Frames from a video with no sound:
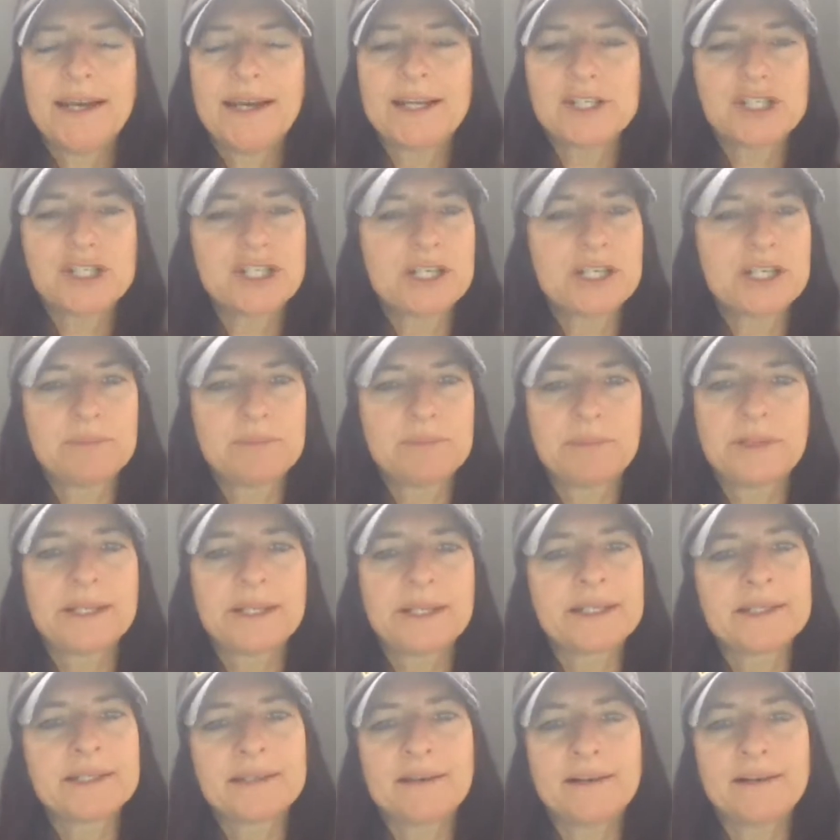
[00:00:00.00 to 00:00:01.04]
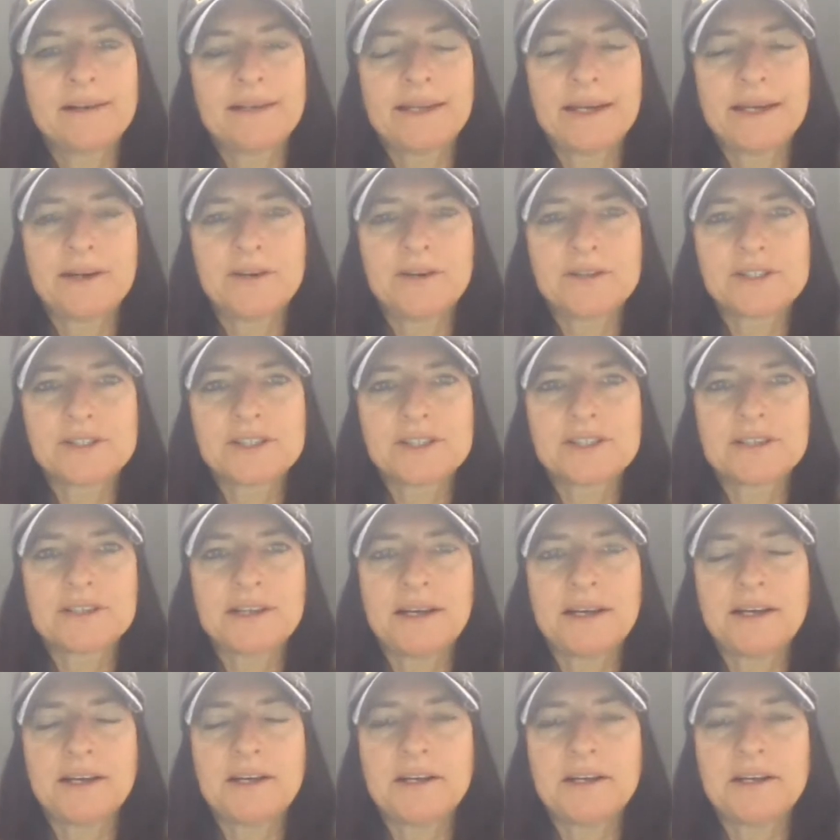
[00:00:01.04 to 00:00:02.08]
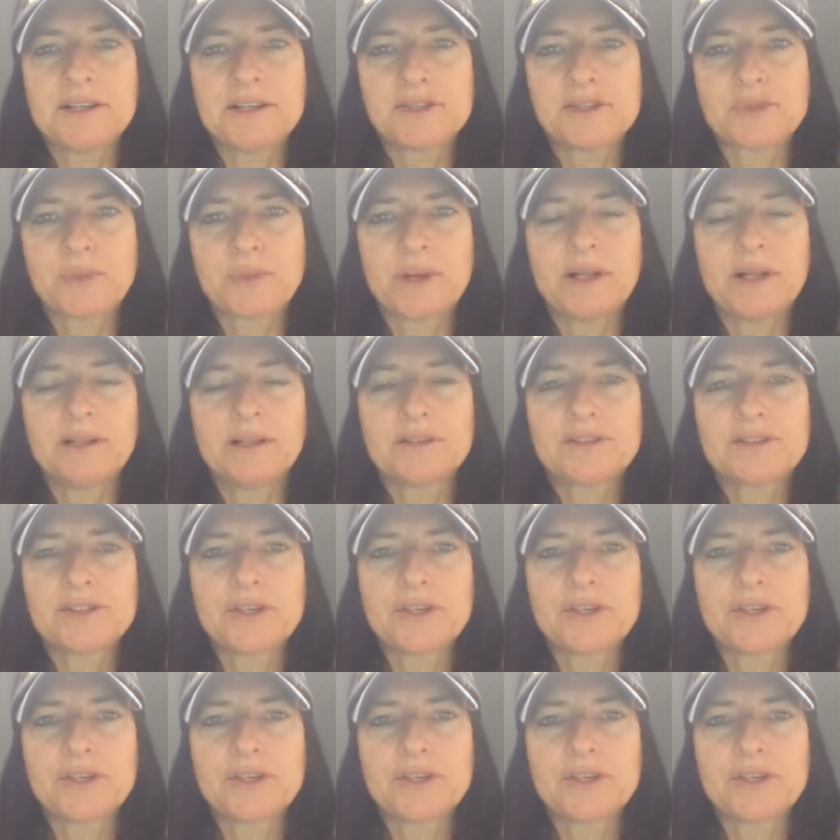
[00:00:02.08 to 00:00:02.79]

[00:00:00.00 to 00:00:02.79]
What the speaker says: And she had blinged it all out as well.